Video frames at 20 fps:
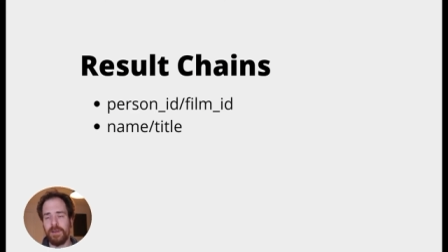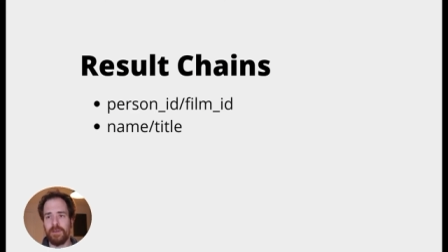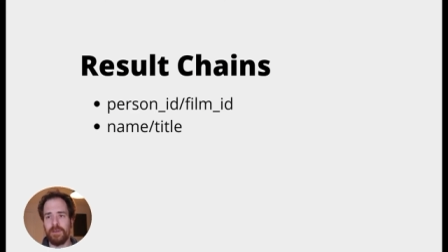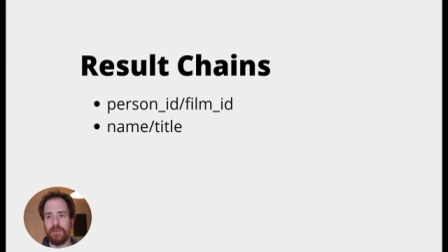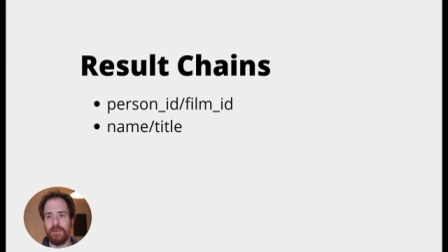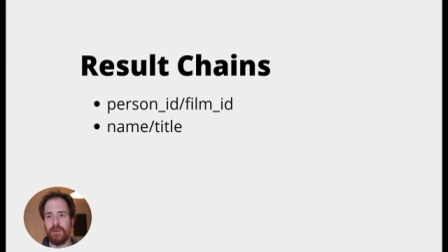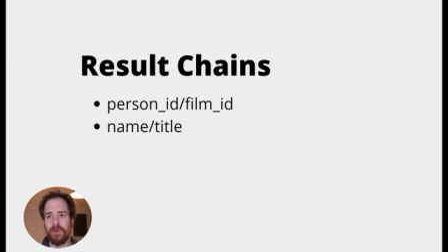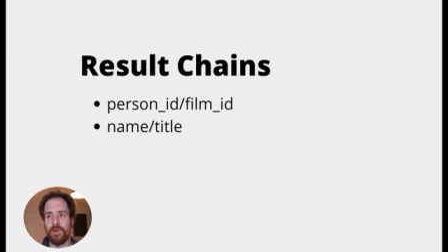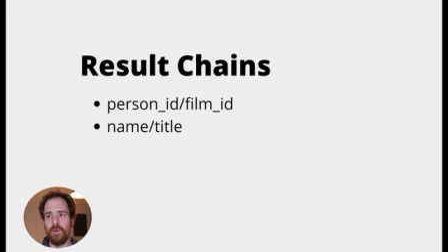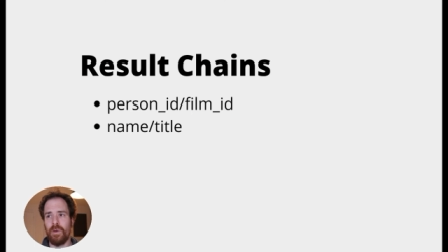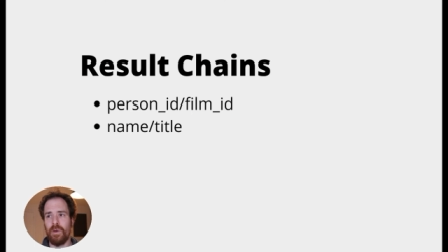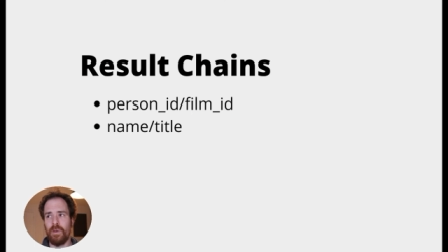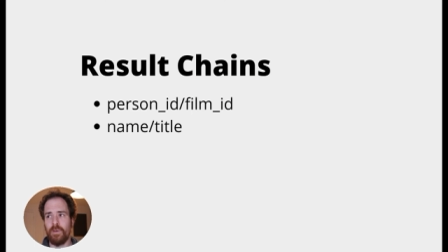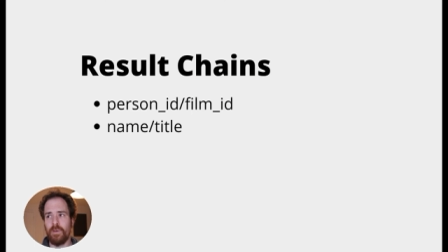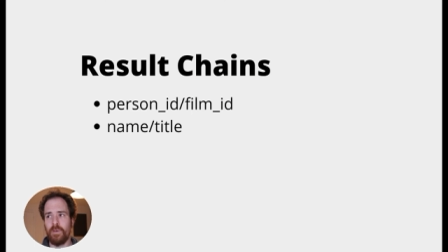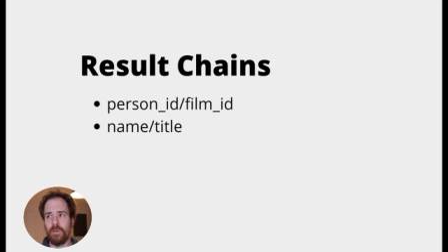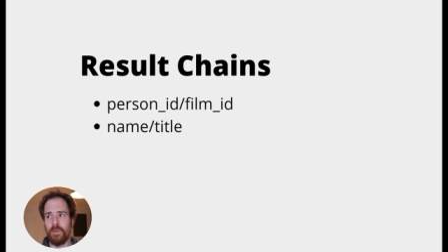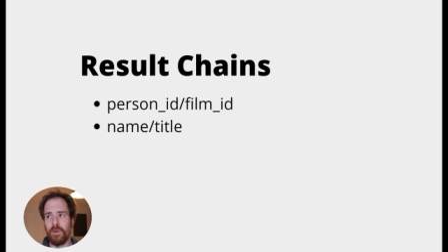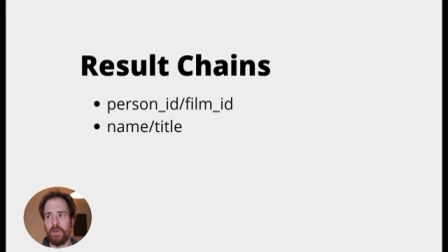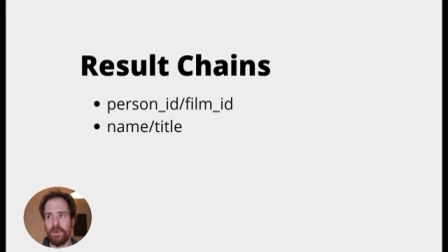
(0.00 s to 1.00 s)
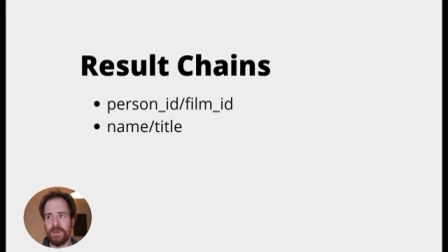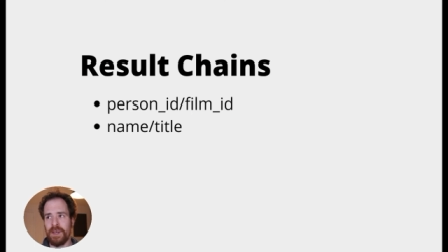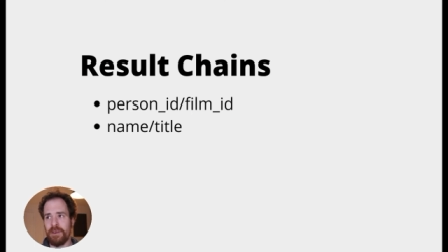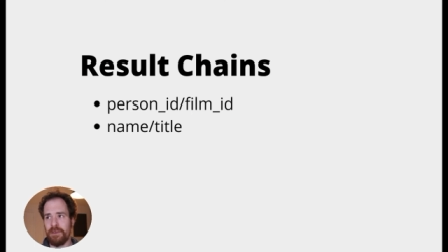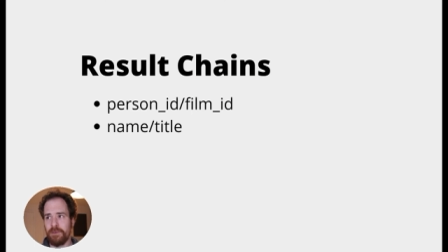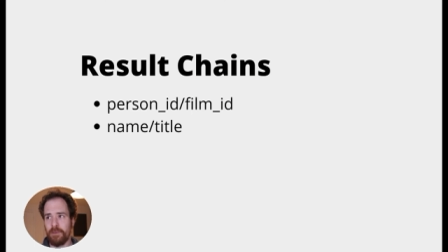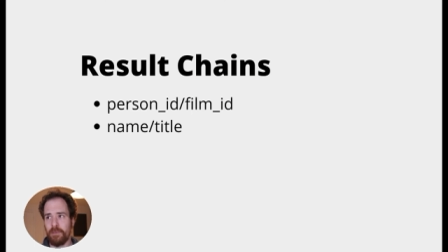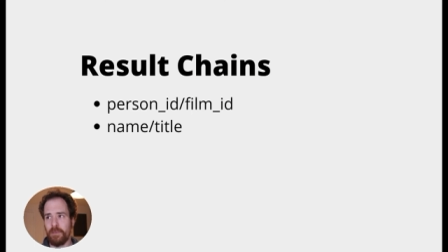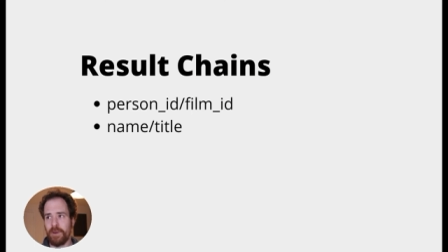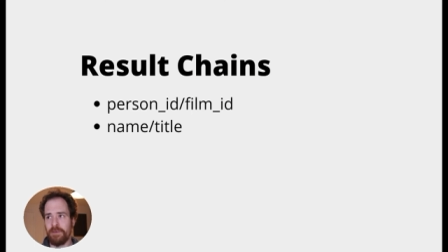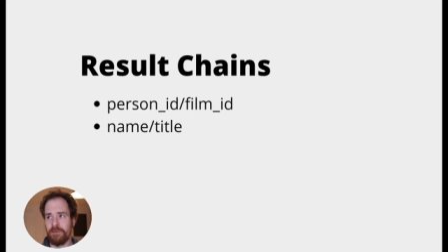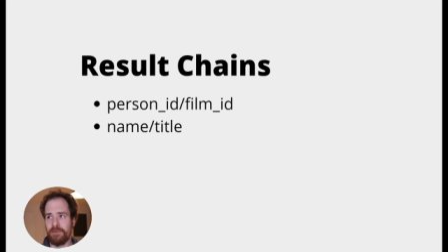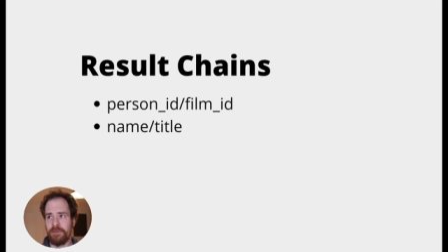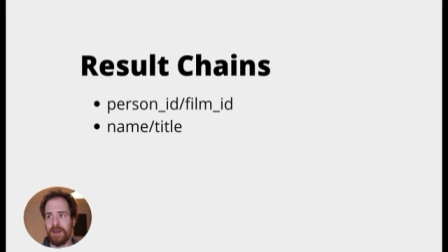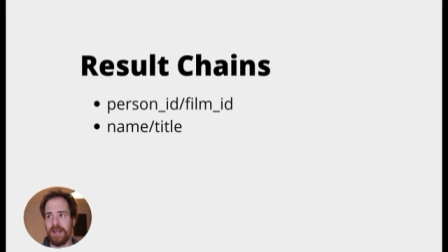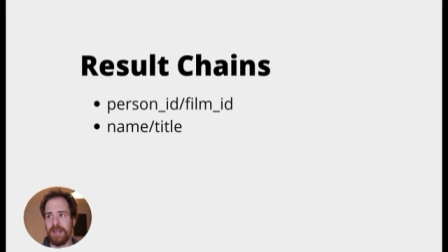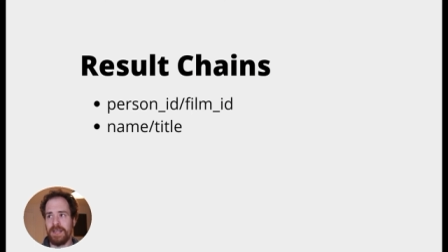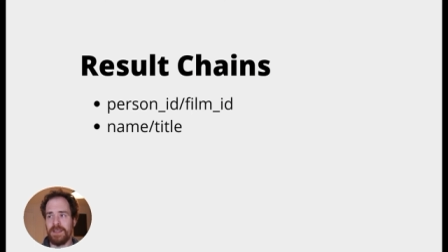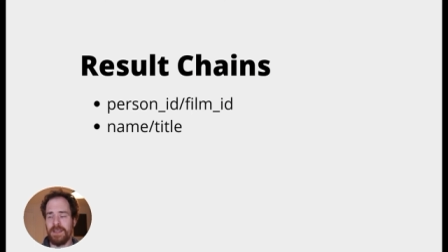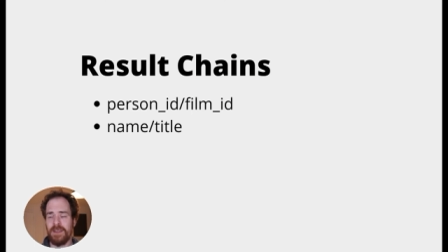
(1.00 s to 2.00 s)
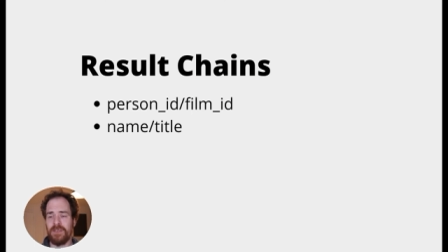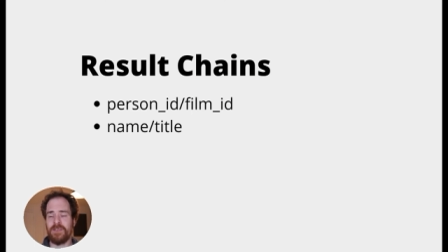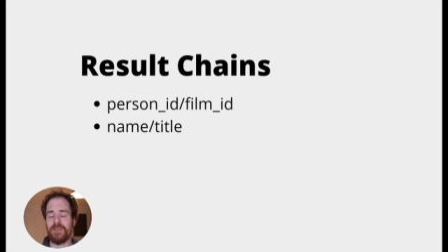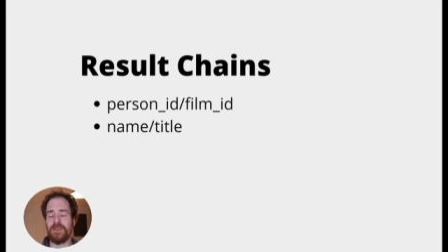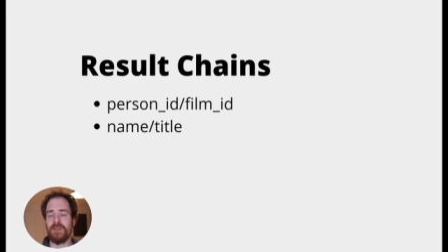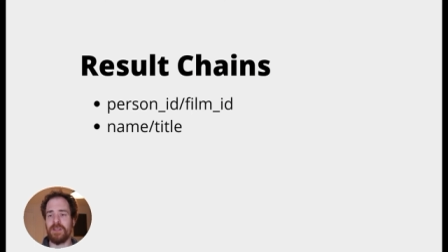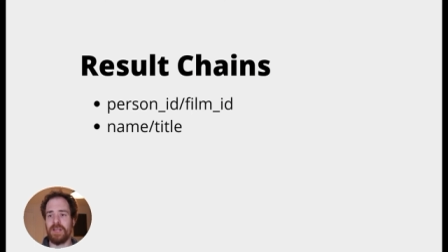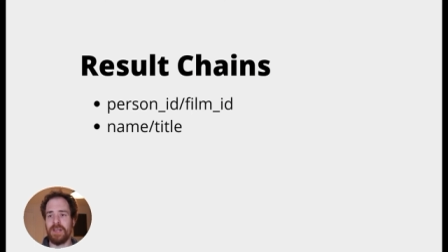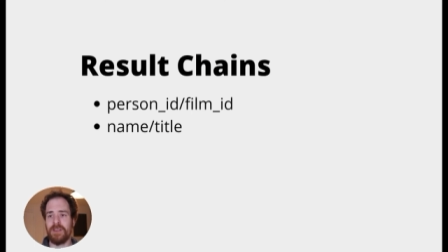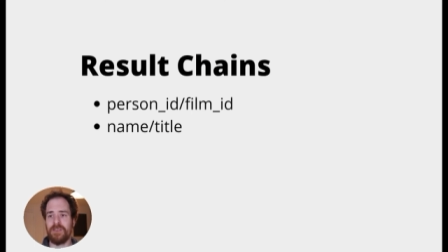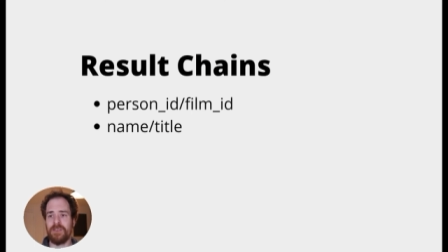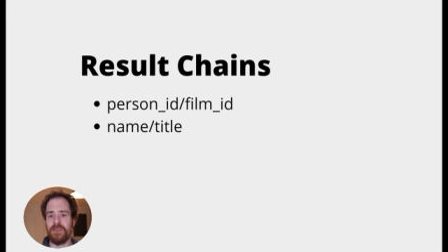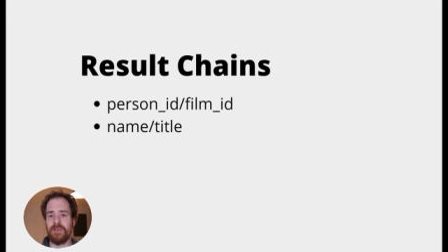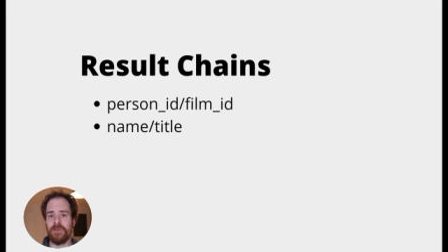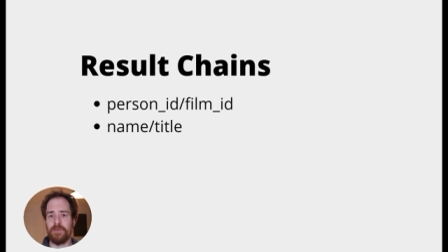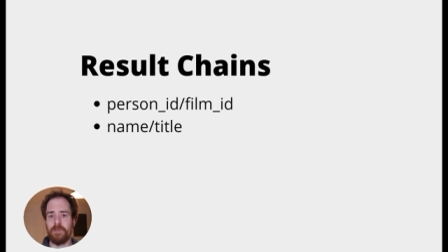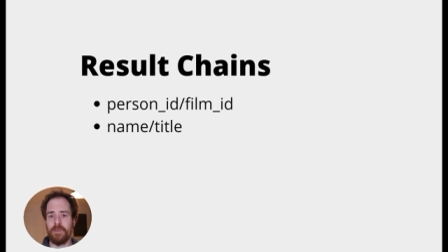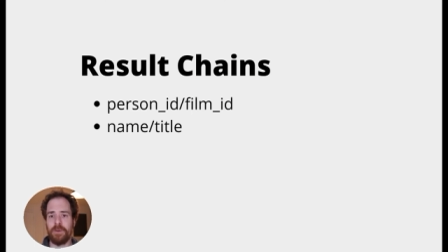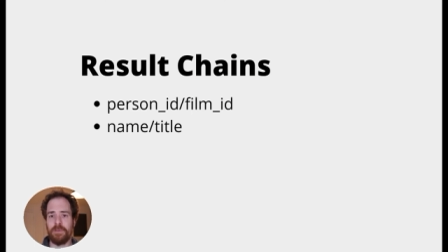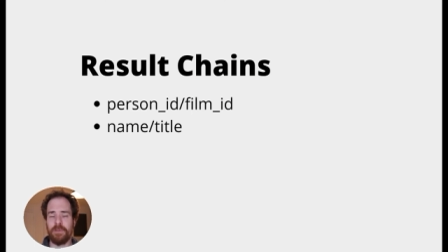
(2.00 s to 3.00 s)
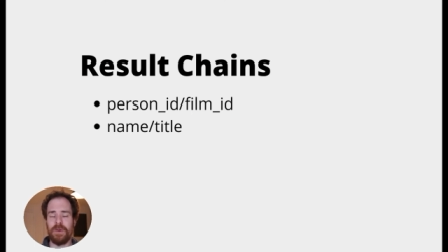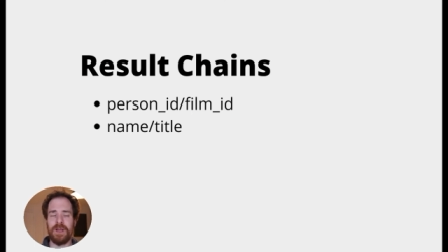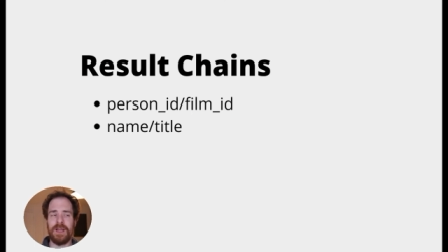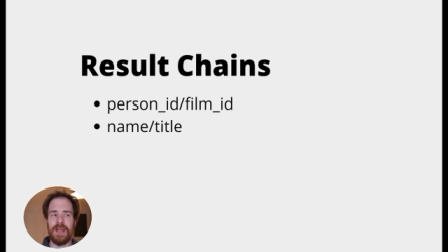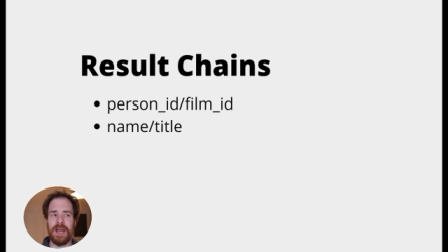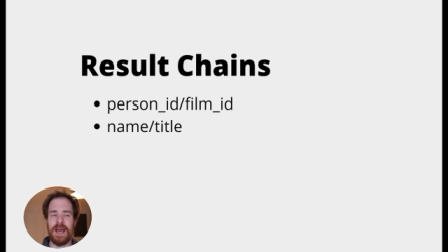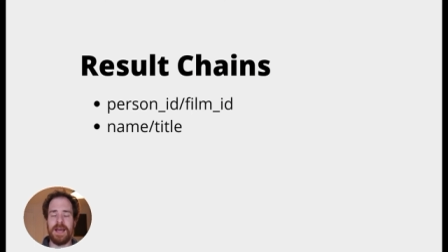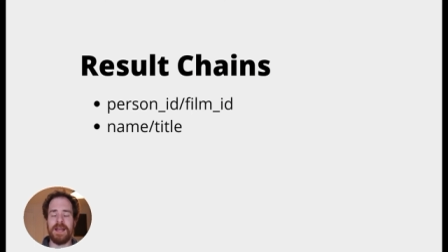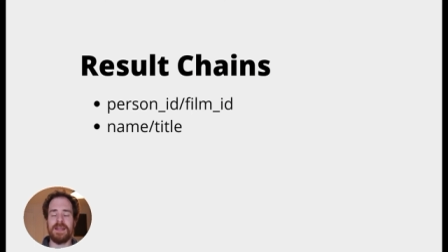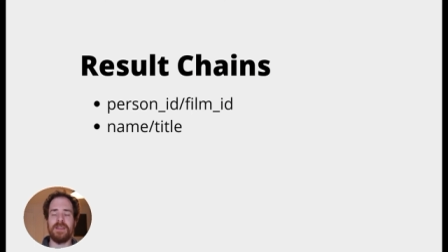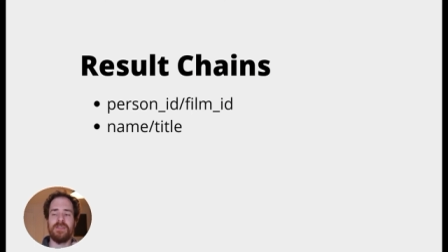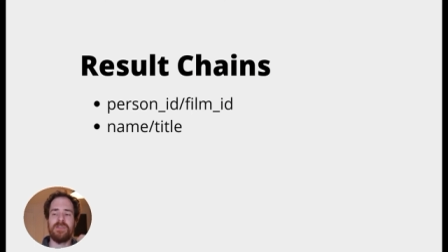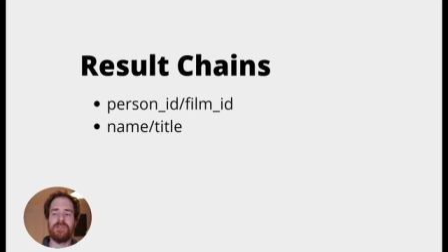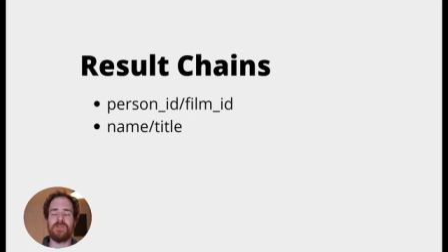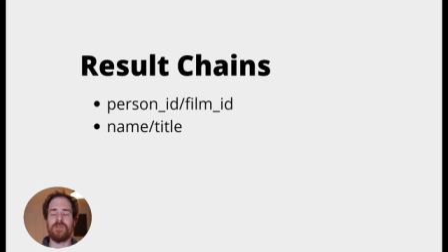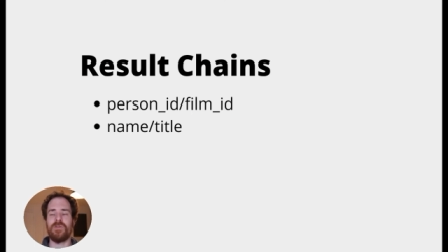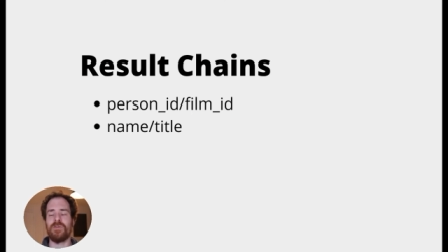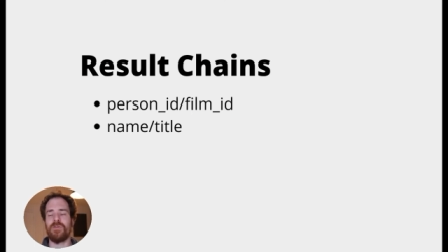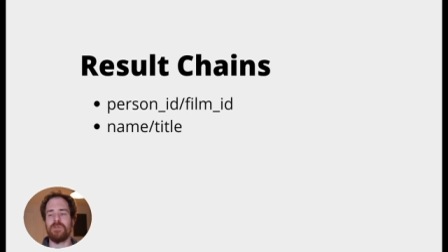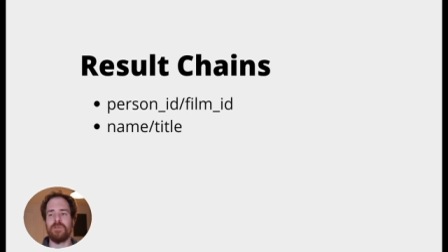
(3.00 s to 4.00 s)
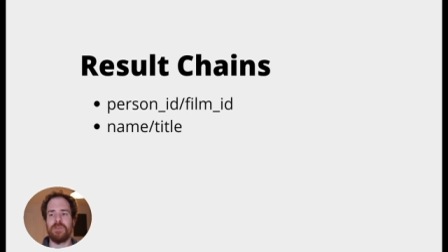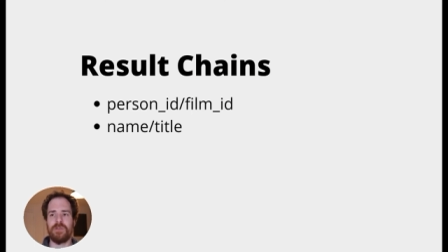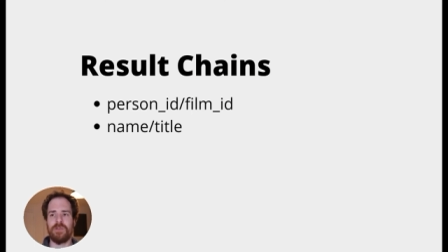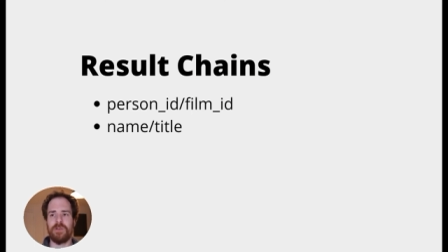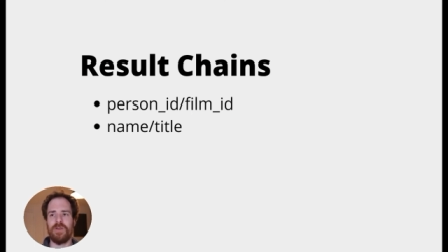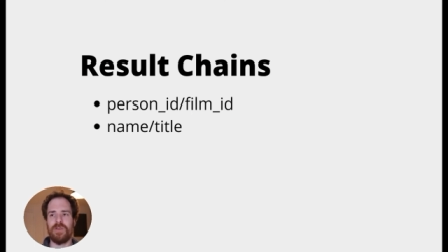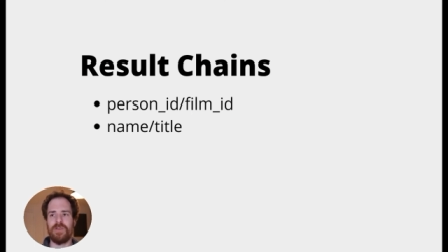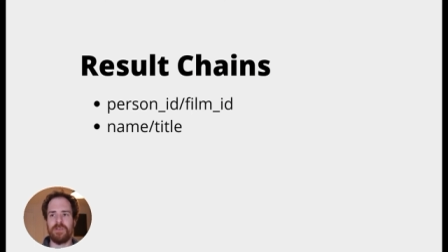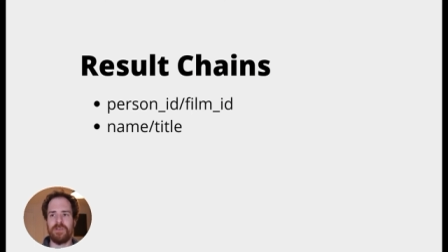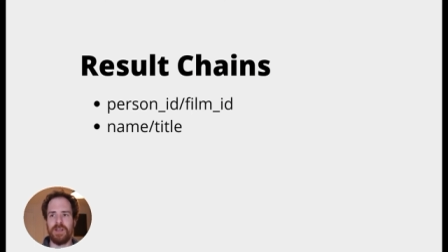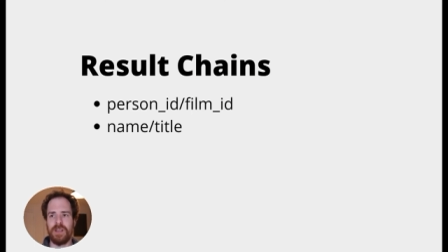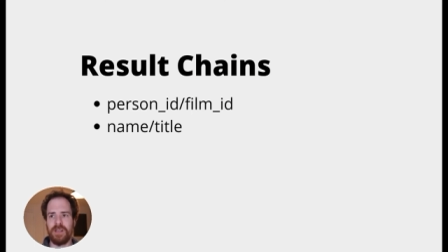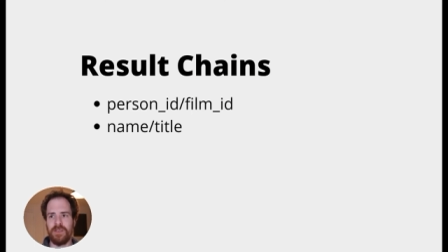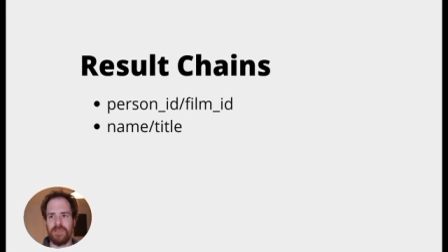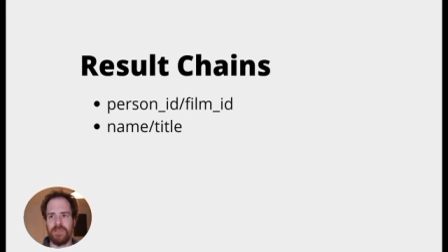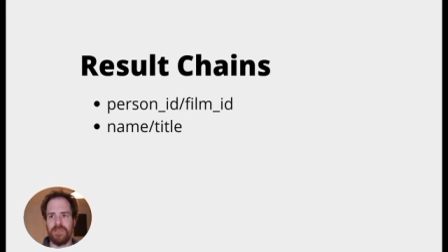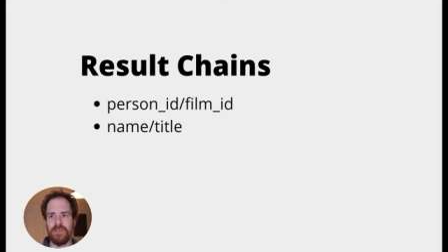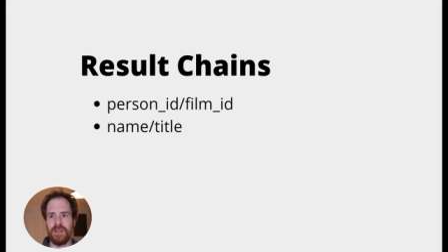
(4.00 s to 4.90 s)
So whenever we find this connection, we will add this to the result chains.